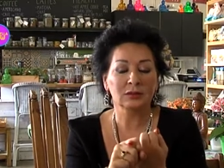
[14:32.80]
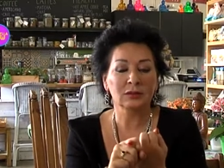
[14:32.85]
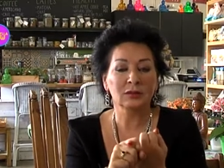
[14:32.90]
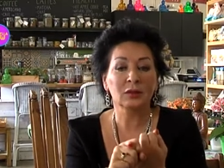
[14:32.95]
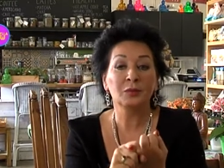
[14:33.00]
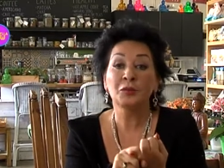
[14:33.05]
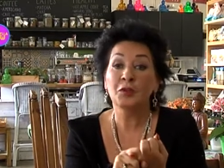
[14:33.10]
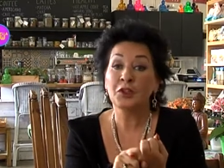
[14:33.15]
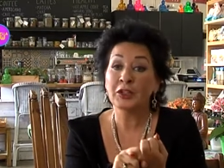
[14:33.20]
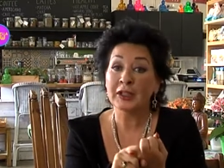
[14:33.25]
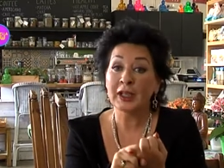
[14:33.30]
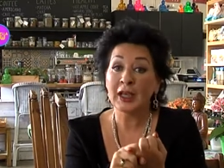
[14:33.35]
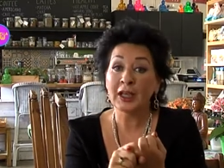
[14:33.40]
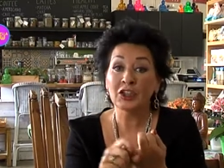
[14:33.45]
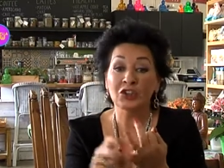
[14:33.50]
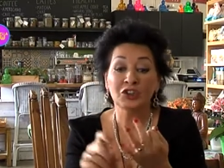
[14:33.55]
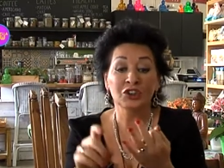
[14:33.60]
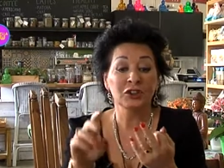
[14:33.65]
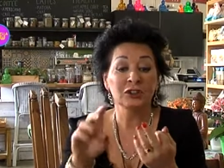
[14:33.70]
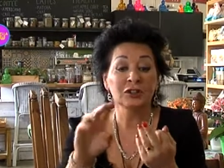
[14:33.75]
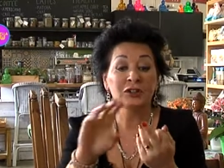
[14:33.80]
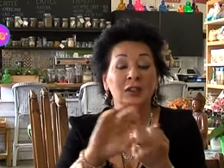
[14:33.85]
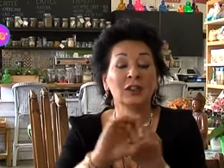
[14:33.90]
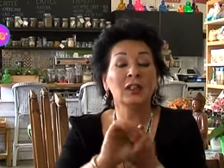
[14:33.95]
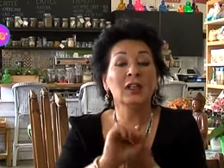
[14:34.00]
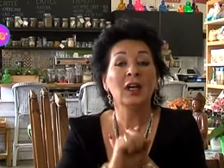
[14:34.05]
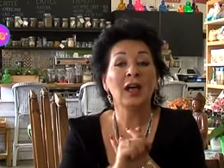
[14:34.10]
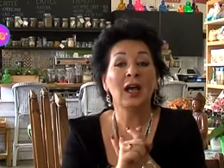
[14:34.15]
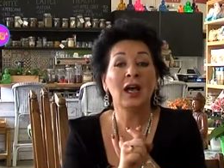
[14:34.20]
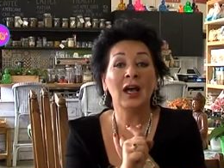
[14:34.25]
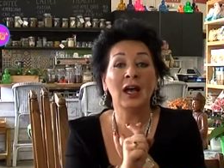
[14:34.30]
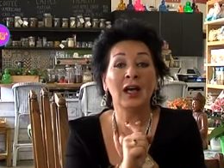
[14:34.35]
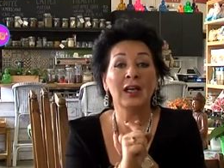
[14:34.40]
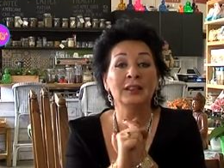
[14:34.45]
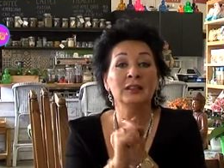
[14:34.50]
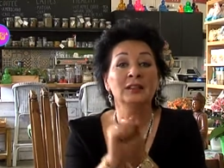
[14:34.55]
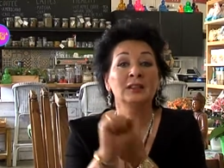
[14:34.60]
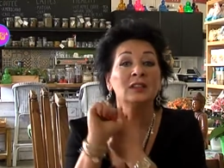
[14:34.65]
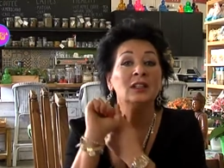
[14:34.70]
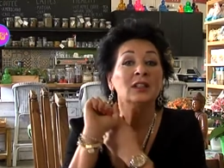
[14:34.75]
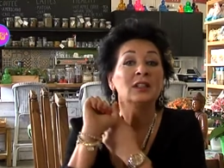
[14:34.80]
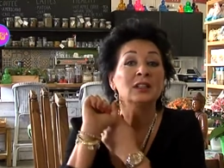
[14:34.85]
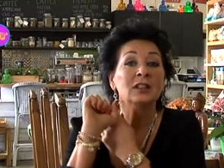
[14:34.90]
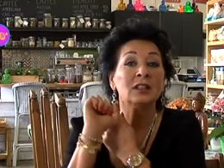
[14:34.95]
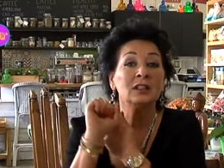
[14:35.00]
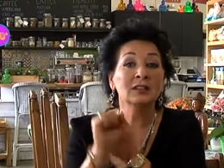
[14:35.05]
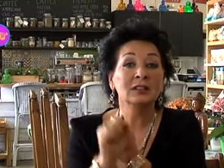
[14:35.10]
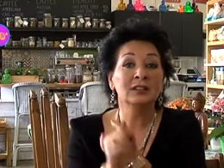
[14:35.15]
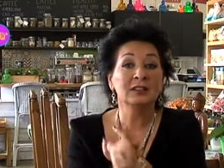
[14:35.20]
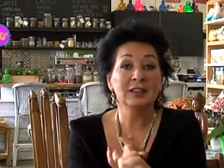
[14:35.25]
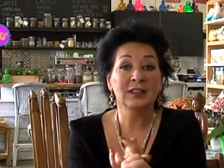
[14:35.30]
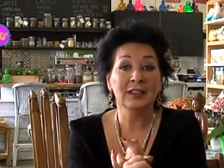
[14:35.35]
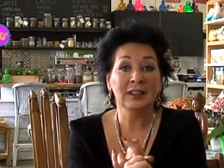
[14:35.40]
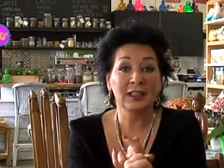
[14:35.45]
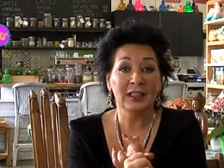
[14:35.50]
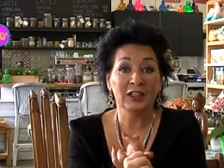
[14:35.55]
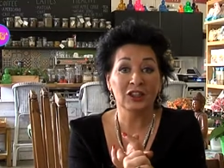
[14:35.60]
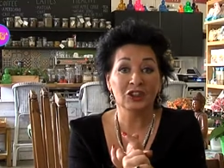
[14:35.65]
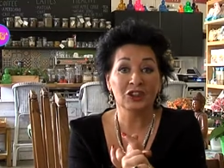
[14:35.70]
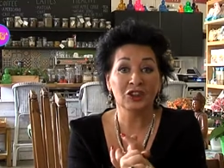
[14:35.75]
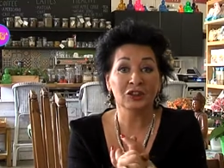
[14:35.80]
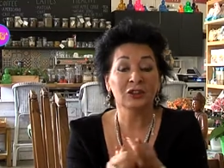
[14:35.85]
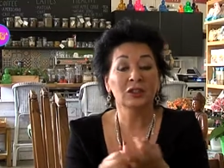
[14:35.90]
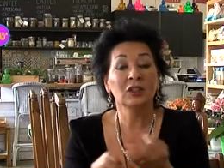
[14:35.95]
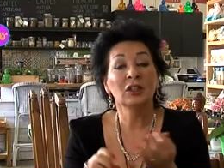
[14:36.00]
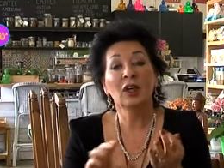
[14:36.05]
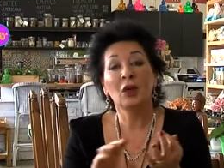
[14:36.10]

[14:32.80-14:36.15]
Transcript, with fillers: communication and conciliation.